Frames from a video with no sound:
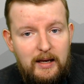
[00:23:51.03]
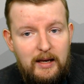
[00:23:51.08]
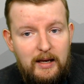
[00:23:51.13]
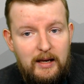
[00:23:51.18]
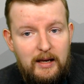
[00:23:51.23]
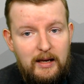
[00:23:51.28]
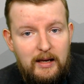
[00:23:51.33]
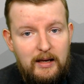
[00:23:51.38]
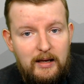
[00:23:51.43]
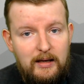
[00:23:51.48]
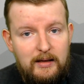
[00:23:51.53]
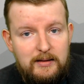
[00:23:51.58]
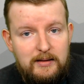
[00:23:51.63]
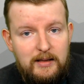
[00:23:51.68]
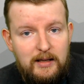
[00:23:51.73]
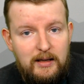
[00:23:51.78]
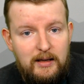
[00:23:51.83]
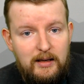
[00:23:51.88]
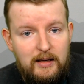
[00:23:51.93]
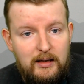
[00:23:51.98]
And
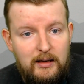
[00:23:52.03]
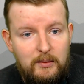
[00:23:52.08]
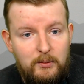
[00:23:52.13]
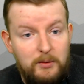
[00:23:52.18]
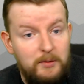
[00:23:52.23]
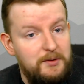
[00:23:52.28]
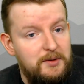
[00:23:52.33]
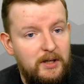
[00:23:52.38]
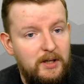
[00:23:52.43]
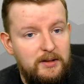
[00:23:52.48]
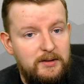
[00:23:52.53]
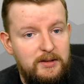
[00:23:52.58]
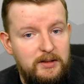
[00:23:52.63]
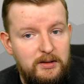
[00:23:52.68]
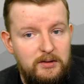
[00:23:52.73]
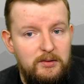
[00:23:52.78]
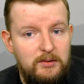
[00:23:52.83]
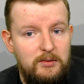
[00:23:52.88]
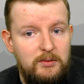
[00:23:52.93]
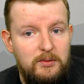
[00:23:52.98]
we'll talk to
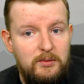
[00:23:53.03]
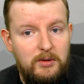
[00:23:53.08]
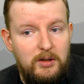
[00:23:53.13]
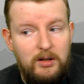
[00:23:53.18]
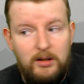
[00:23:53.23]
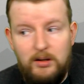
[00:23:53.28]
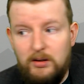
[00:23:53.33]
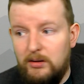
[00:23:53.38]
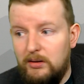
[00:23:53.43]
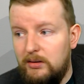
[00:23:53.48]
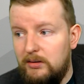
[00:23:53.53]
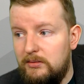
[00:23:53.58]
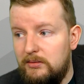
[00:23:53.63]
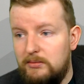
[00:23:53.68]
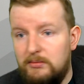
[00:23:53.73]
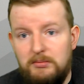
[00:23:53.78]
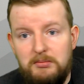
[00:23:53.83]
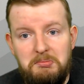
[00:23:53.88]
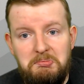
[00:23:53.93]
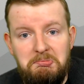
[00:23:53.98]
you all
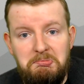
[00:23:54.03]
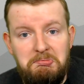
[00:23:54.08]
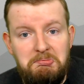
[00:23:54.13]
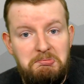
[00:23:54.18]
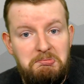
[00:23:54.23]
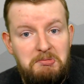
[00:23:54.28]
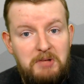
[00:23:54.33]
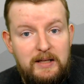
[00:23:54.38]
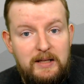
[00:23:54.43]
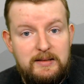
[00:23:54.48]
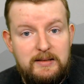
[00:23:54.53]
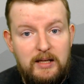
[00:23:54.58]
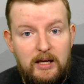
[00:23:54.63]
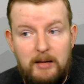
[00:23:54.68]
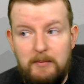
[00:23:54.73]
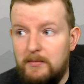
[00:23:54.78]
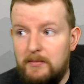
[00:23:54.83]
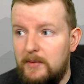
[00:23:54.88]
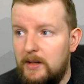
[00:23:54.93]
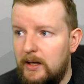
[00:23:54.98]
next
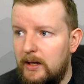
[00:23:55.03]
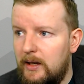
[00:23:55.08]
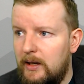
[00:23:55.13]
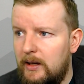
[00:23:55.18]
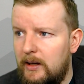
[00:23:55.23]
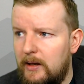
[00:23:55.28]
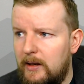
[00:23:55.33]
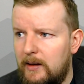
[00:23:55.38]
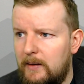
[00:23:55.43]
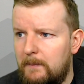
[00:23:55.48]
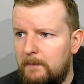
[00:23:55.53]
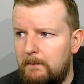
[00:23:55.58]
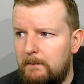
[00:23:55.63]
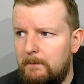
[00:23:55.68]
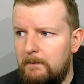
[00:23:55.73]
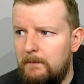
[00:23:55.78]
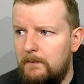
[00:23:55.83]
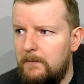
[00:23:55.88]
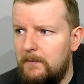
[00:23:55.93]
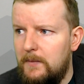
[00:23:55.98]
time.
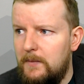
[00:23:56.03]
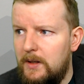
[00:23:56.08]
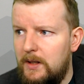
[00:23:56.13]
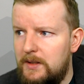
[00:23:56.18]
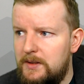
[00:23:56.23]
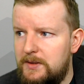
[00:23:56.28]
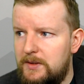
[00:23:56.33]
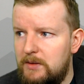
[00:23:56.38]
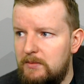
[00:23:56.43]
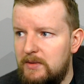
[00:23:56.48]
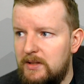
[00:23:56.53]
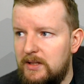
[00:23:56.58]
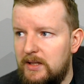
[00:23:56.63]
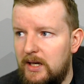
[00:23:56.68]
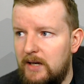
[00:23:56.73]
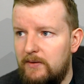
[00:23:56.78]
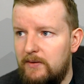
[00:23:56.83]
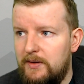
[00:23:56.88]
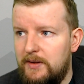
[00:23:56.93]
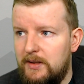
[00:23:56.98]
Assuming
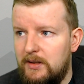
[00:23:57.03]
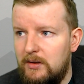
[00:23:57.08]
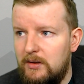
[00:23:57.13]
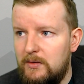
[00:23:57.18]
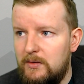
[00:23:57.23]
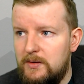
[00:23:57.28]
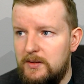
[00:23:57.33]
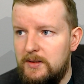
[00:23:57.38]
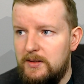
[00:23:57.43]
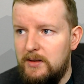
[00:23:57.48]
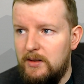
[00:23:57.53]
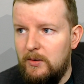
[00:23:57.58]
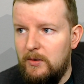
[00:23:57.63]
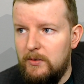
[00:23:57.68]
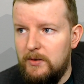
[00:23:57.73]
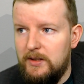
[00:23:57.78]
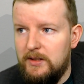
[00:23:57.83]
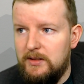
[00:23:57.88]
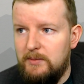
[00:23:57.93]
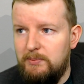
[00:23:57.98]
that everything goes
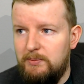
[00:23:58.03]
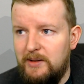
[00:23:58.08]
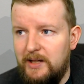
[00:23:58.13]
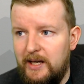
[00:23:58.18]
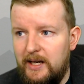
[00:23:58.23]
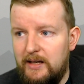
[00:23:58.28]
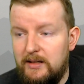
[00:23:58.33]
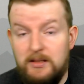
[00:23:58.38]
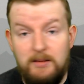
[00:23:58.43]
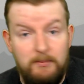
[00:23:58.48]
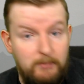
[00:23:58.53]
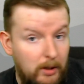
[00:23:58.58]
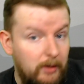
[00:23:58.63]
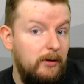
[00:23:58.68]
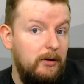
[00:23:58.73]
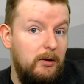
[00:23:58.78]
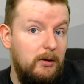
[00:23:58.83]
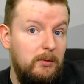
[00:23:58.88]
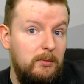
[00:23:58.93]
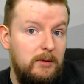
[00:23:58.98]
according to plan
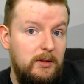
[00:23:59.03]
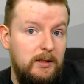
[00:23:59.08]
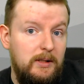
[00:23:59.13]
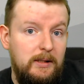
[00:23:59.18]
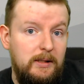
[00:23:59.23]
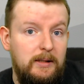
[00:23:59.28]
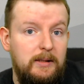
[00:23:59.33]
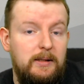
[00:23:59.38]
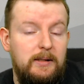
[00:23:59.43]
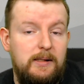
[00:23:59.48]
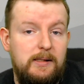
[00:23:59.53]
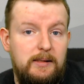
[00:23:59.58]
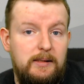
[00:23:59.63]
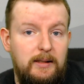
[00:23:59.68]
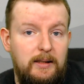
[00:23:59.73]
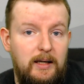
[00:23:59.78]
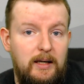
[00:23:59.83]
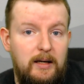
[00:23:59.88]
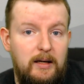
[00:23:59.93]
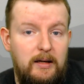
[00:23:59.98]
tomorrow,
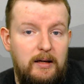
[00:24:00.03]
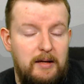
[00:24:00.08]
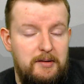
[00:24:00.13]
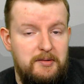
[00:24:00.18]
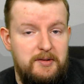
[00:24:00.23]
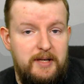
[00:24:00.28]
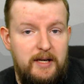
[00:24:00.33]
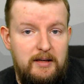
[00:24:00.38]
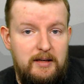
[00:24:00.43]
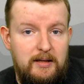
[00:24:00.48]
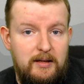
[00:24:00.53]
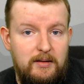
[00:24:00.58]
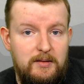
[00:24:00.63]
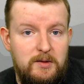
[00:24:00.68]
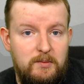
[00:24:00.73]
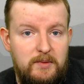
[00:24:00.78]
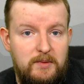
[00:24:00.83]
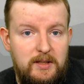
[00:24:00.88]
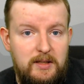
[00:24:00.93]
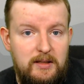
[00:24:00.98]
Heather's
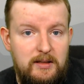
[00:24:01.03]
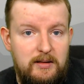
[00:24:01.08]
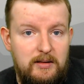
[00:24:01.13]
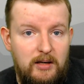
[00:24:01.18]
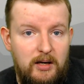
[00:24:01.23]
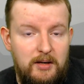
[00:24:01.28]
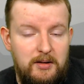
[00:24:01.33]
Handhelds will be